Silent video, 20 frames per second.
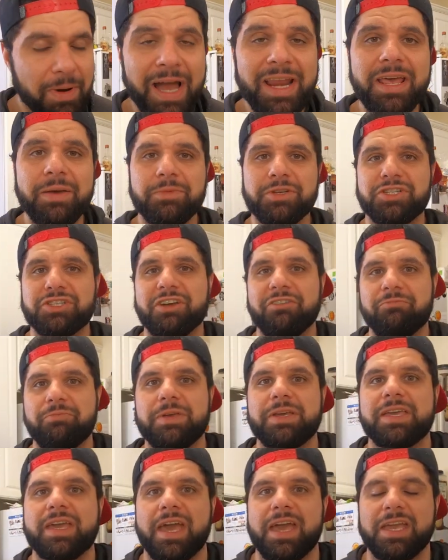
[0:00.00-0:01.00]
My name is
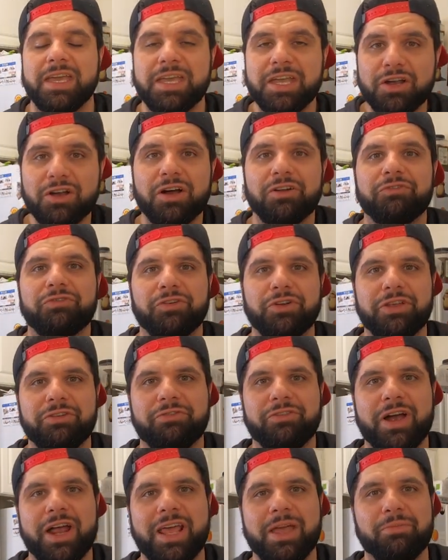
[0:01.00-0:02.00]
CHEFPK, here on
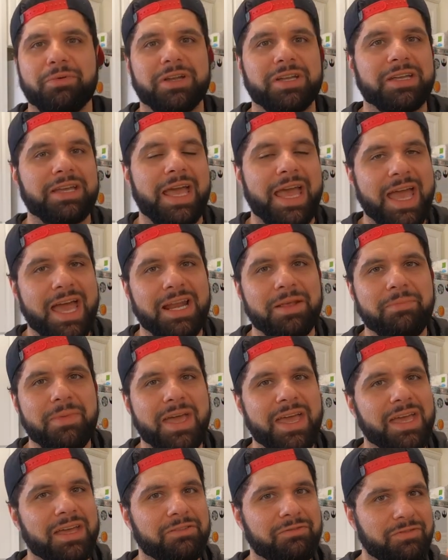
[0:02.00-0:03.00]
Foodie Friday, bringing
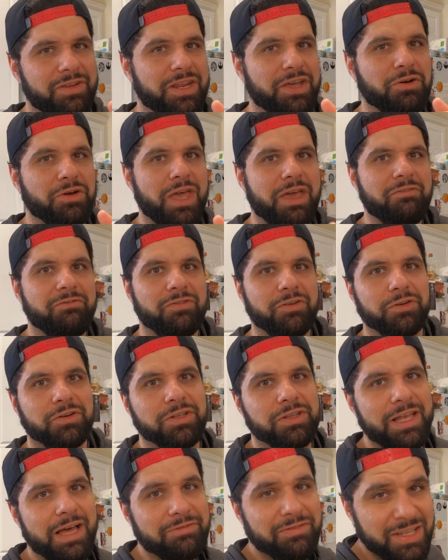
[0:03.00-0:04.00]
anime and video game
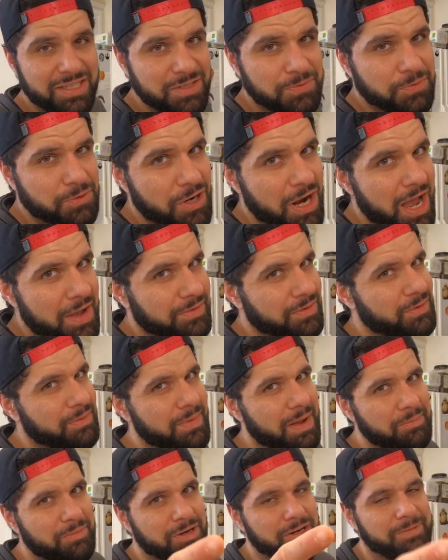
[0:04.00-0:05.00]
food to life. Get subscribed, and
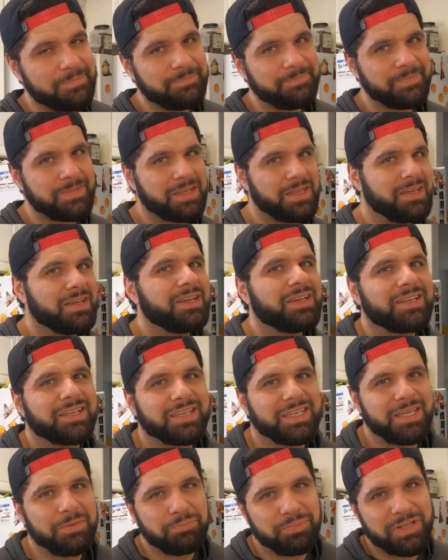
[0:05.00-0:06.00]
remember,
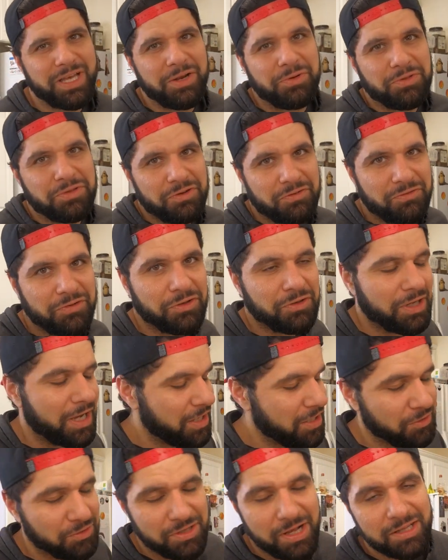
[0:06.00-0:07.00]
keep playing with your food.
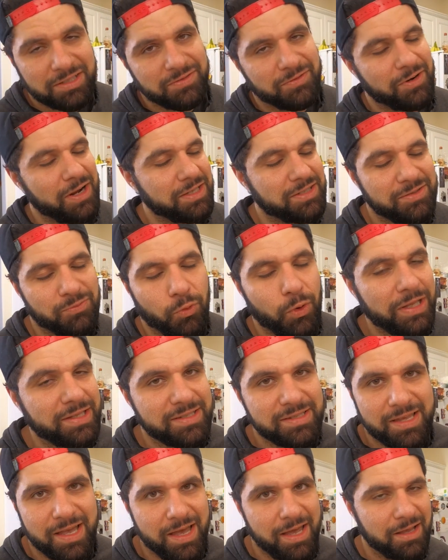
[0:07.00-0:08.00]
I know it's
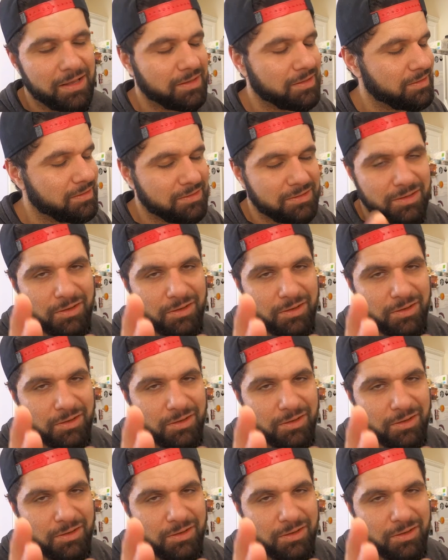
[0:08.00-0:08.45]
Wednesday.